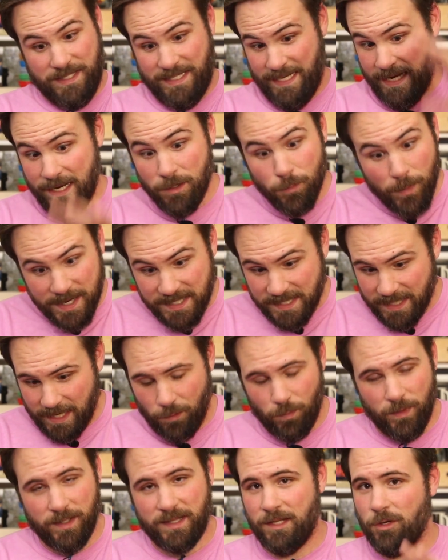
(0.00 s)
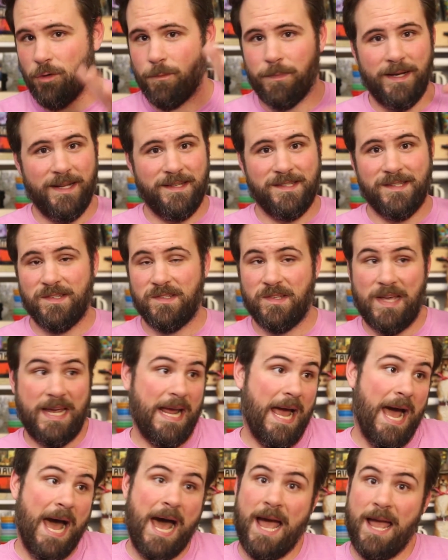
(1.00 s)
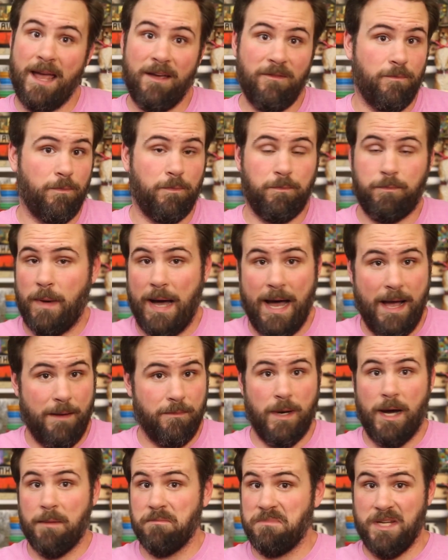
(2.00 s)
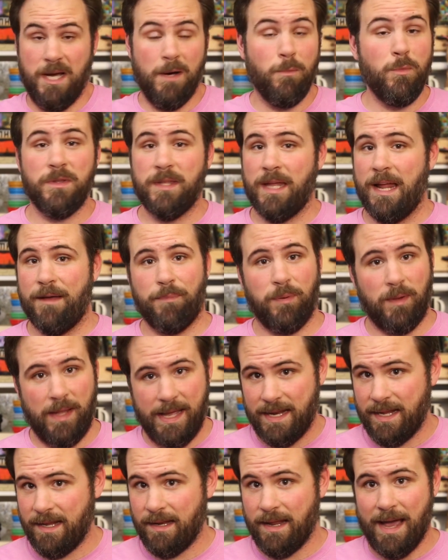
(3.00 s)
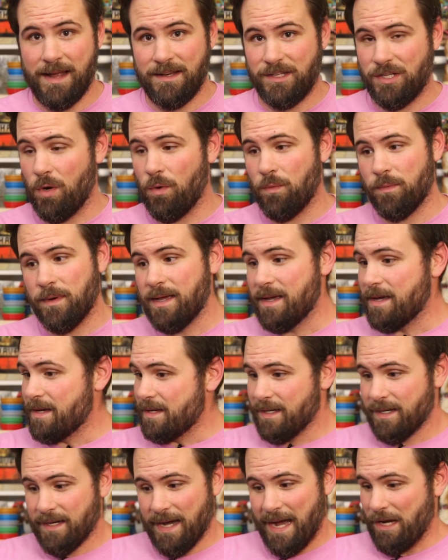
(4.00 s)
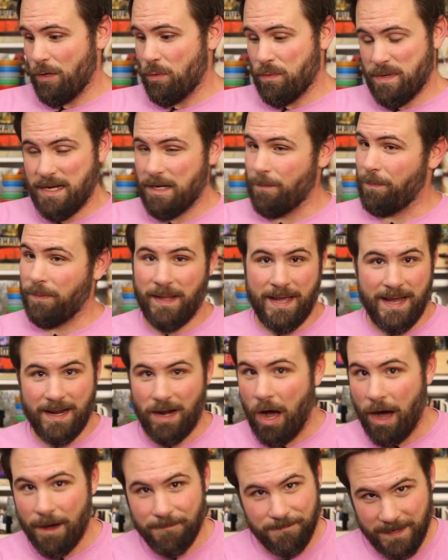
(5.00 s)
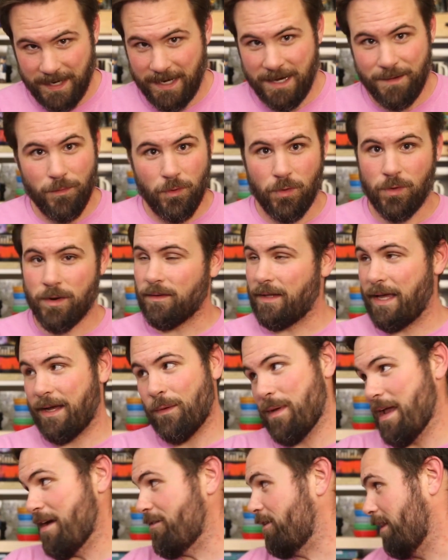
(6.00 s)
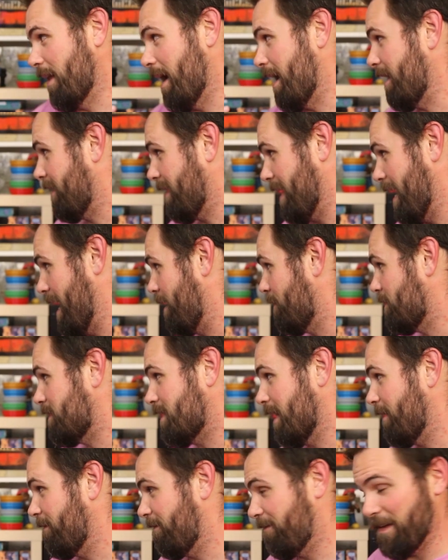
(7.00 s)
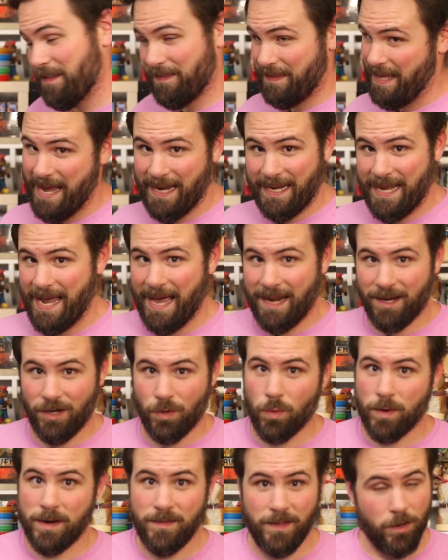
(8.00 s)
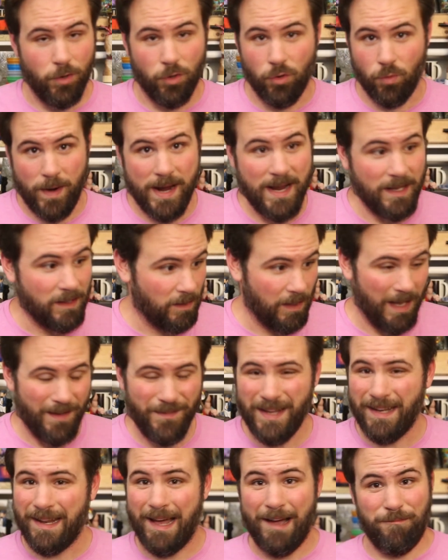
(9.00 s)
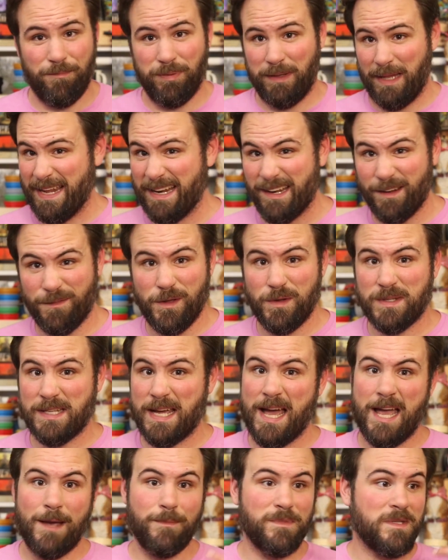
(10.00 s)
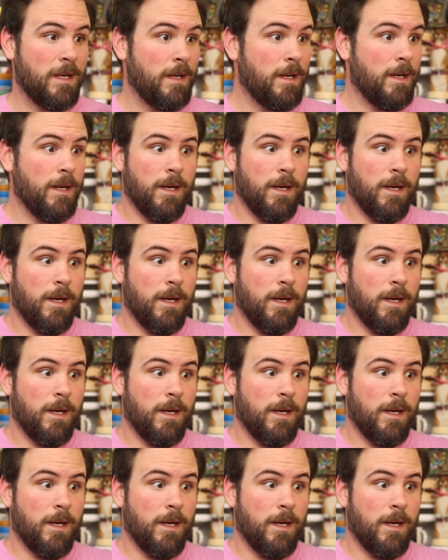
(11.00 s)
did resonate with you, but it's just like I I'm I'm done with it. I played it. I don't I don't need to play it often anymore. Like we have a lot of games that fit that category that are great, love it. I played it a few times